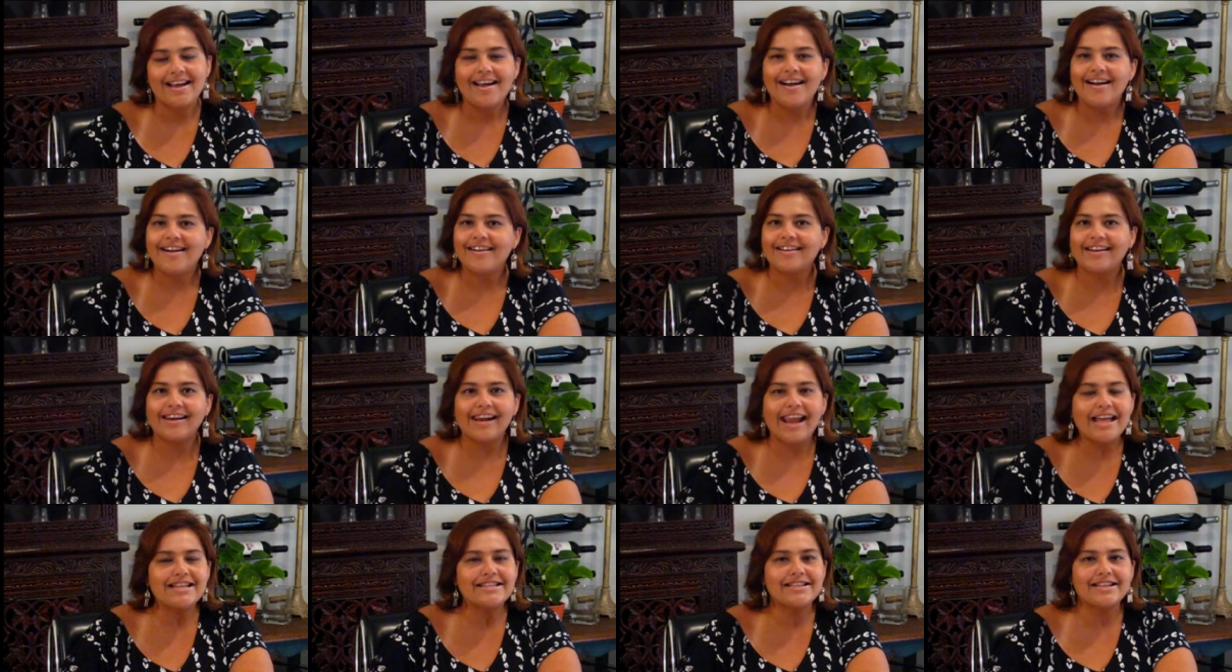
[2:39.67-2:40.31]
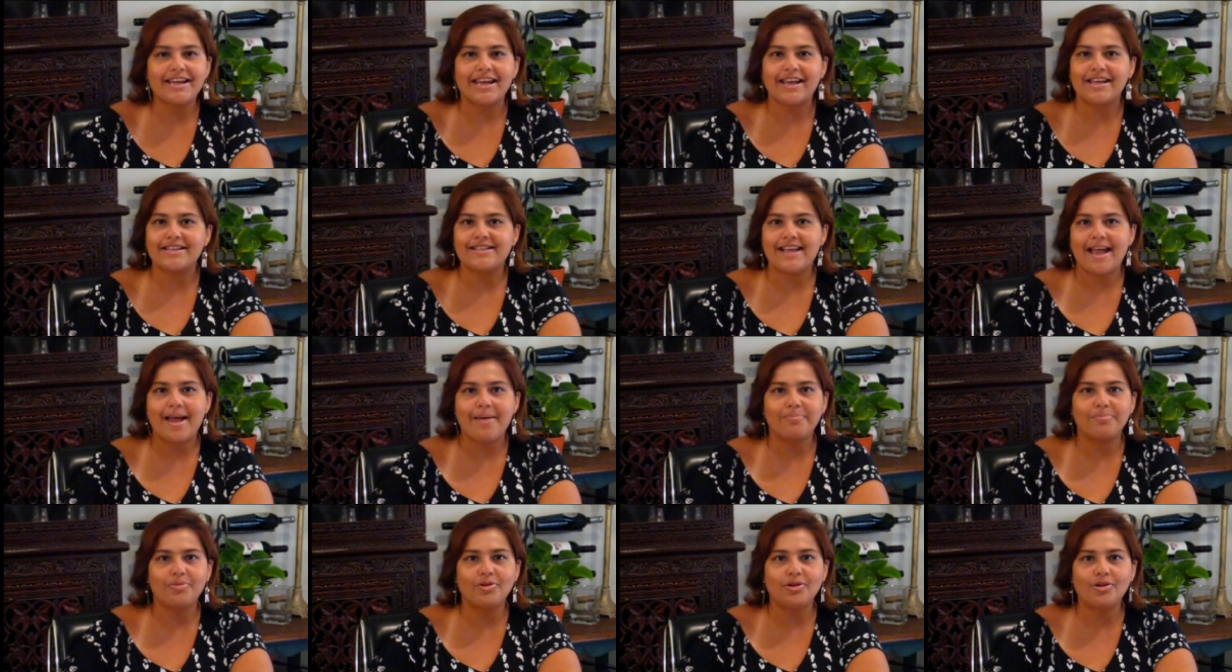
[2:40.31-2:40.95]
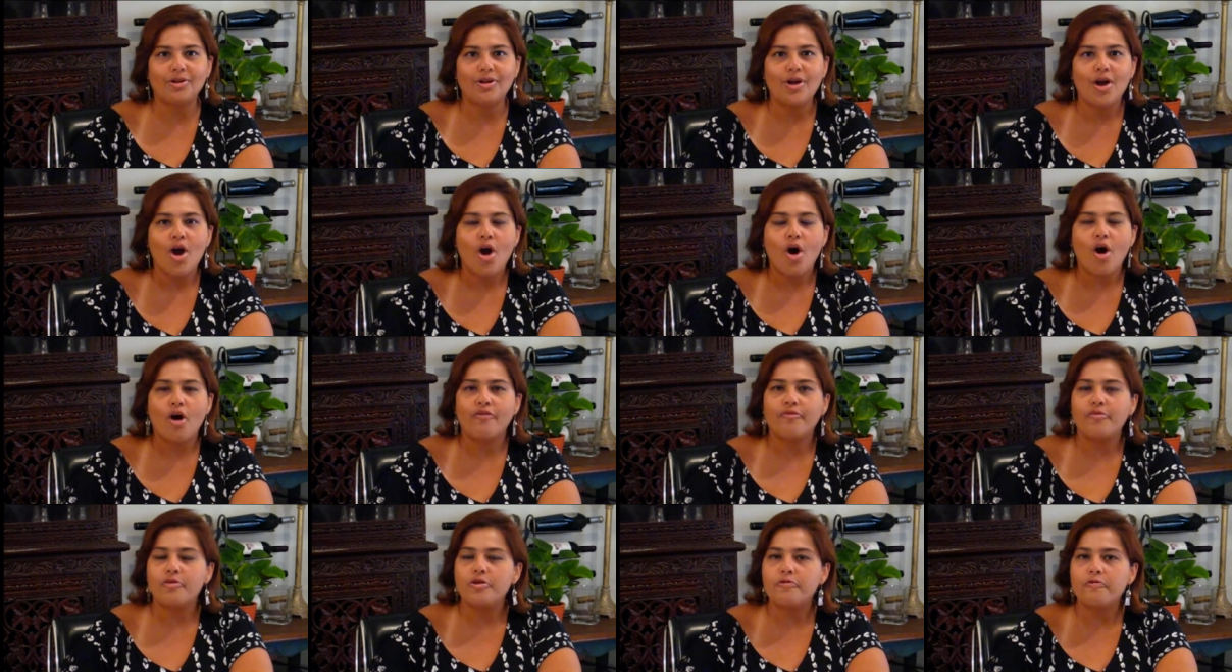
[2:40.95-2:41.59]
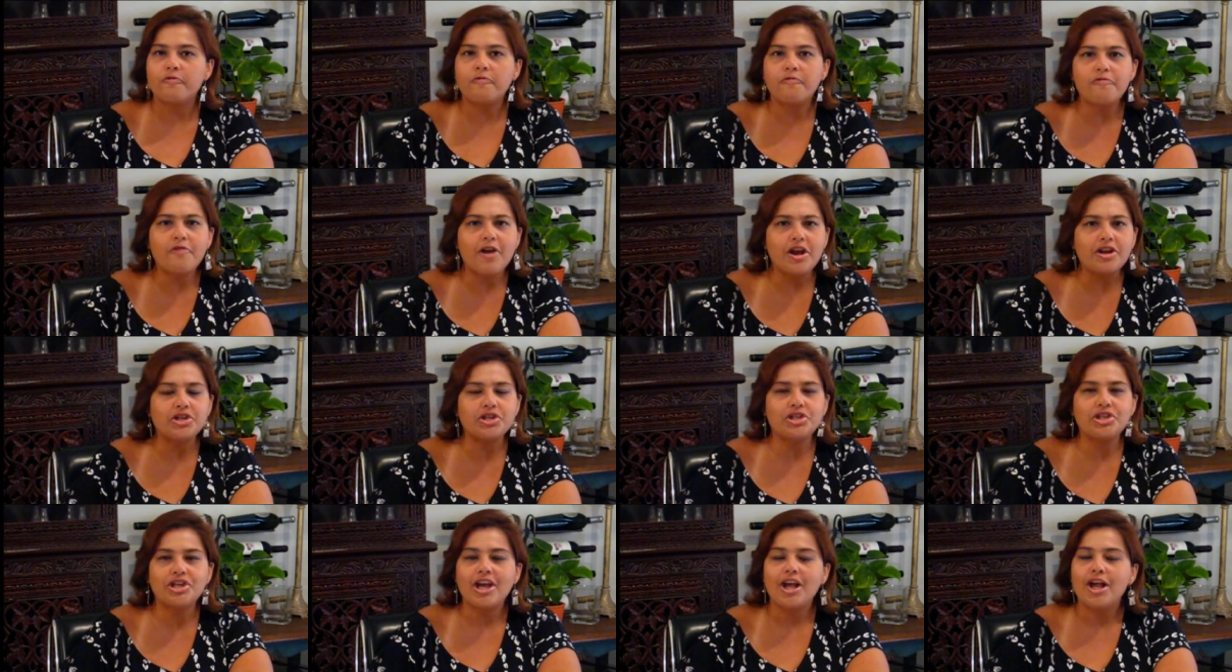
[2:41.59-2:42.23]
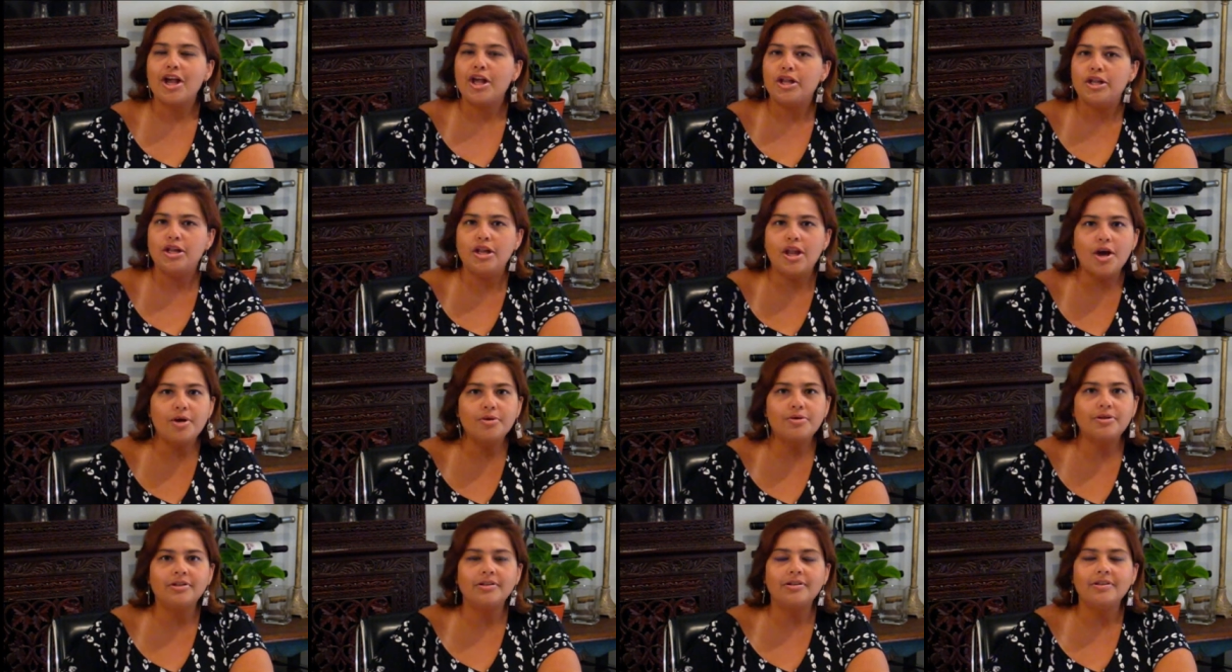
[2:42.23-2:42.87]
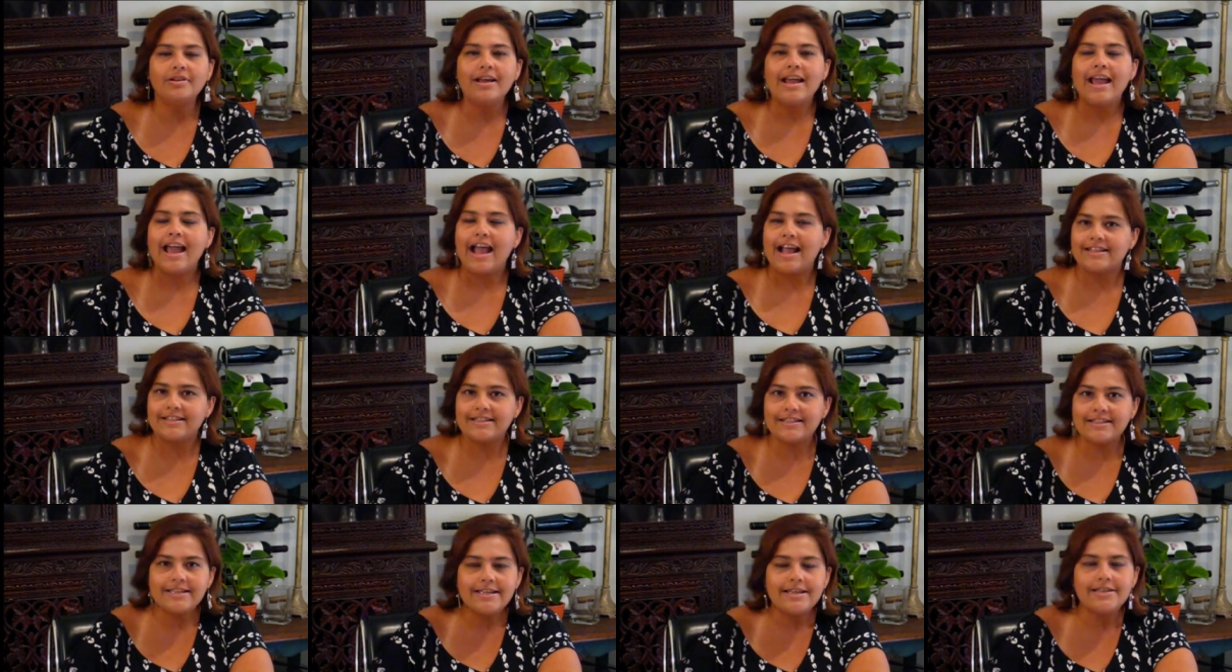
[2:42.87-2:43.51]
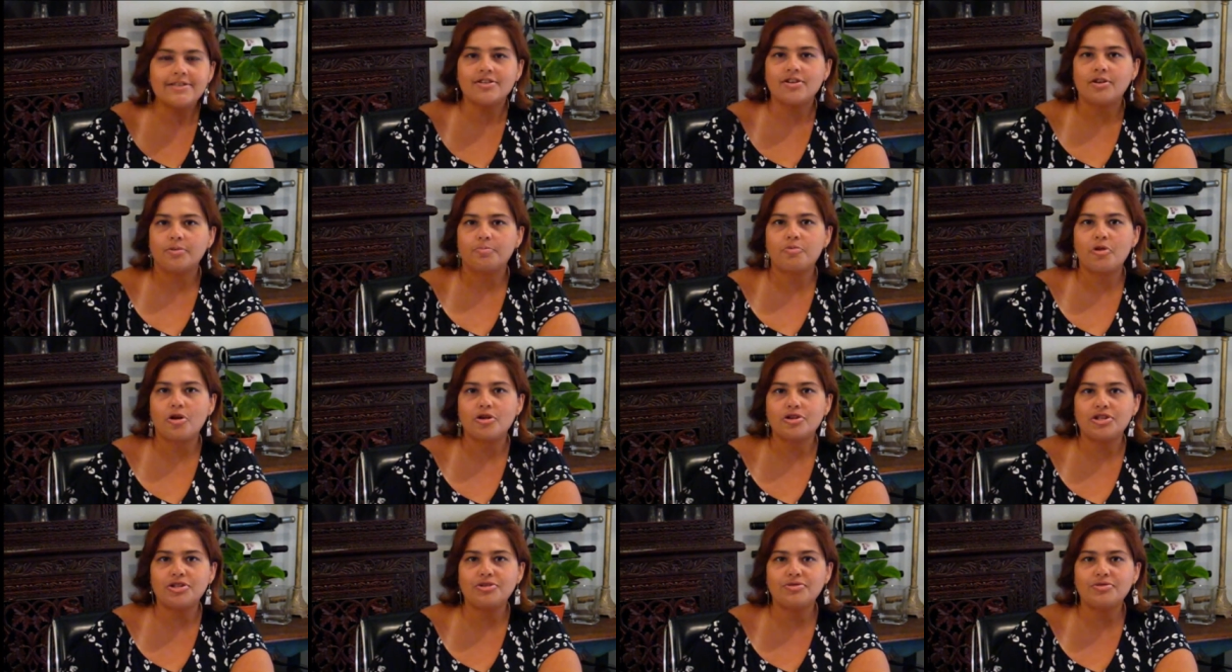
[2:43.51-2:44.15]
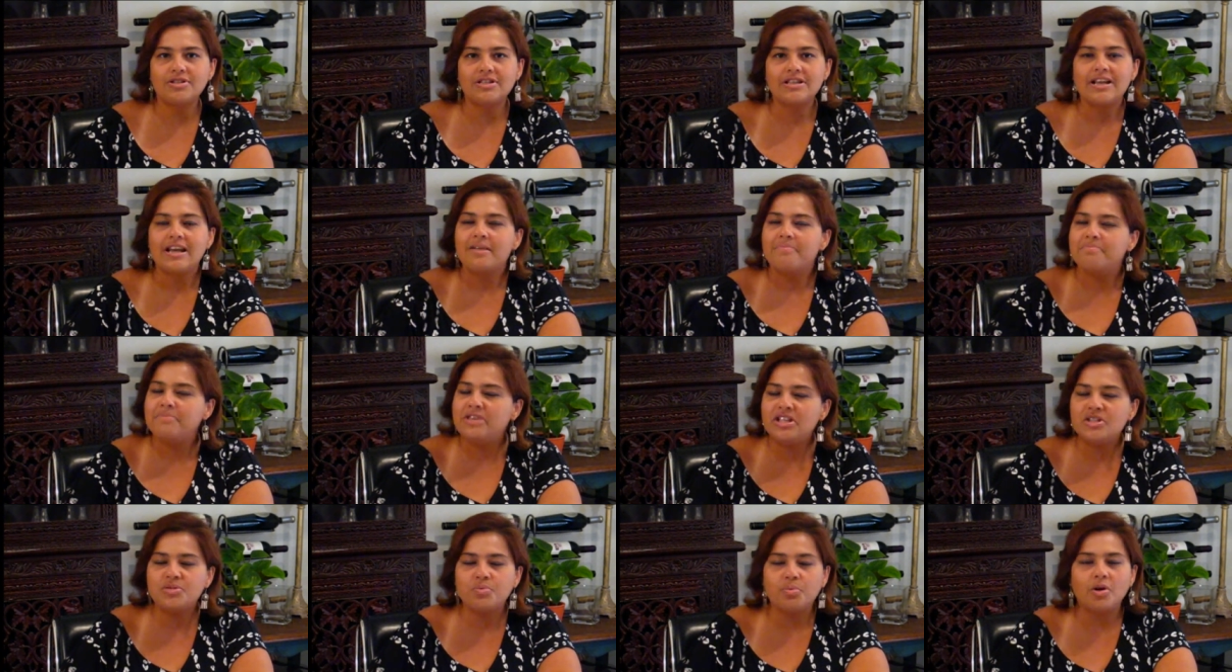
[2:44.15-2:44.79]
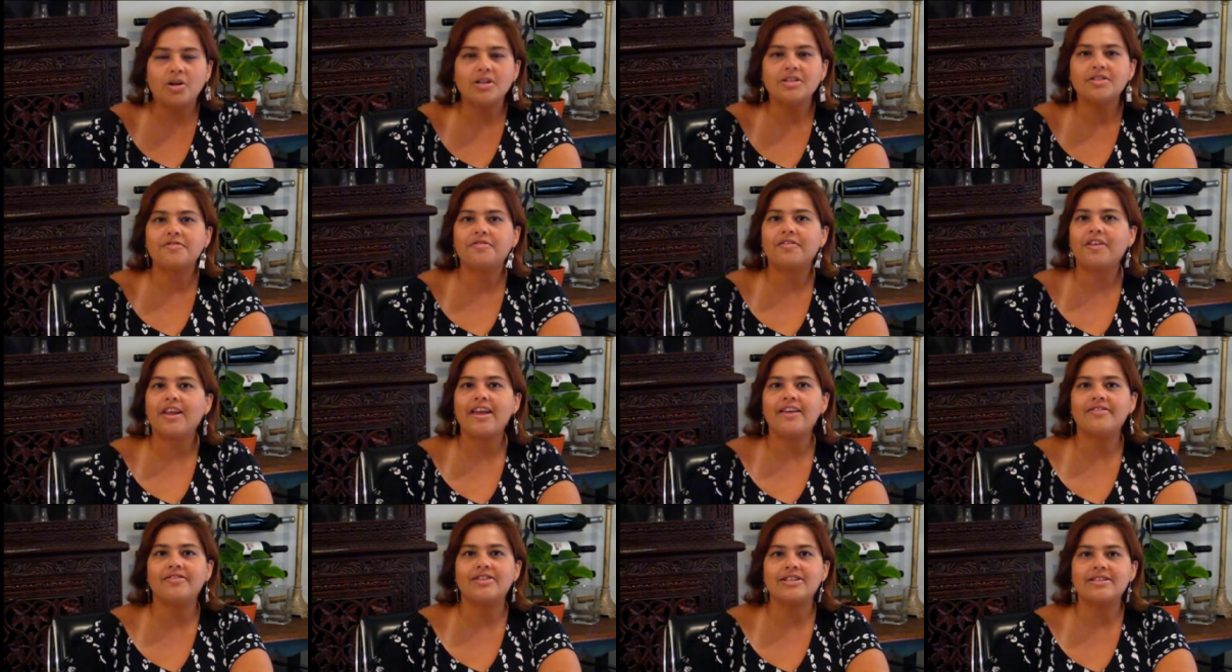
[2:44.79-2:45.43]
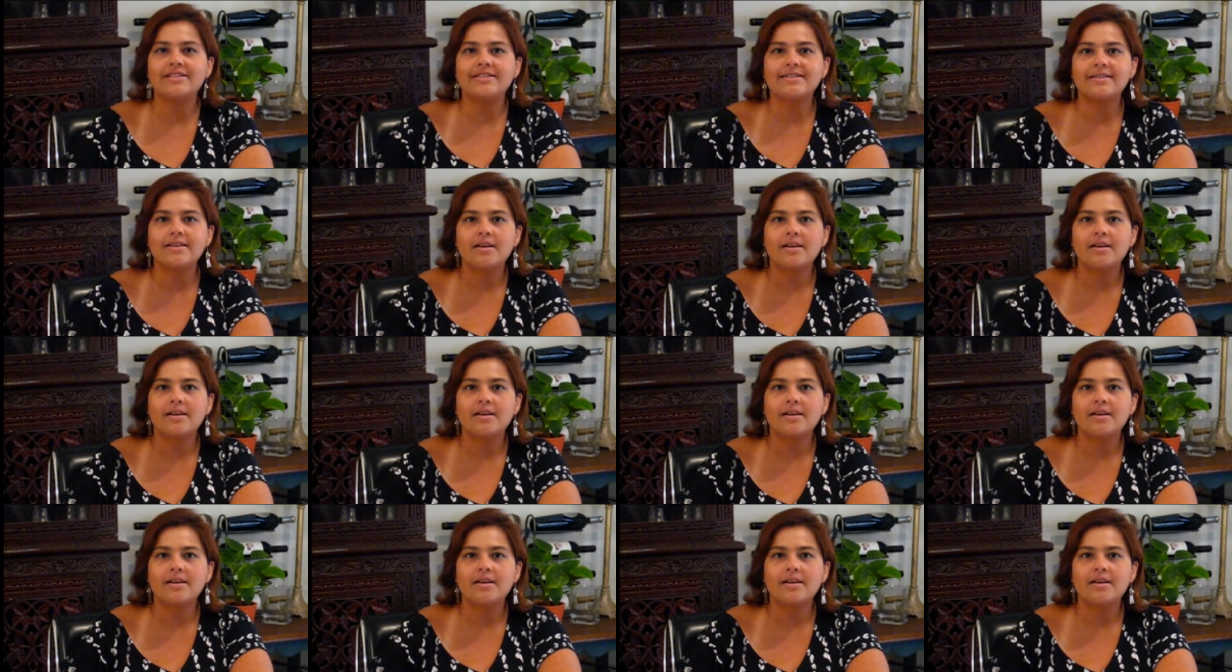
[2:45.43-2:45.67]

A classic example of when fresh, local and seasonal produce meets world flavors.